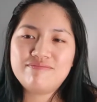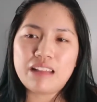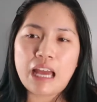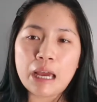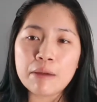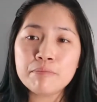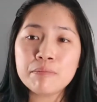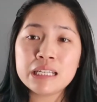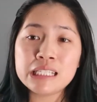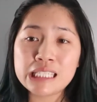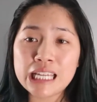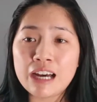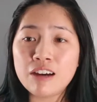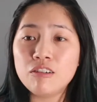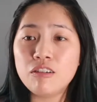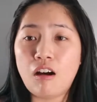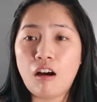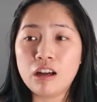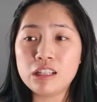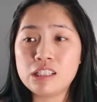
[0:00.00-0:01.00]
I missed
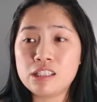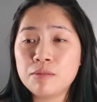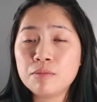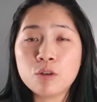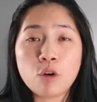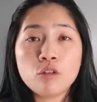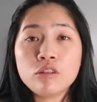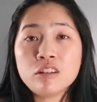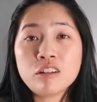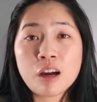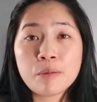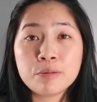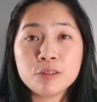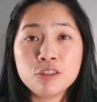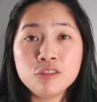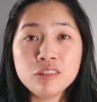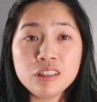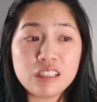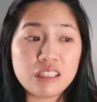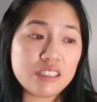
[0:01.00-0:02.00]
out on some golden
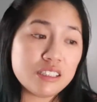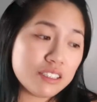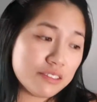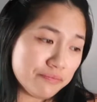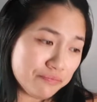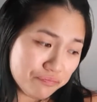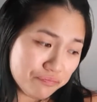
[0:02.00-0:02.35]
opportunities.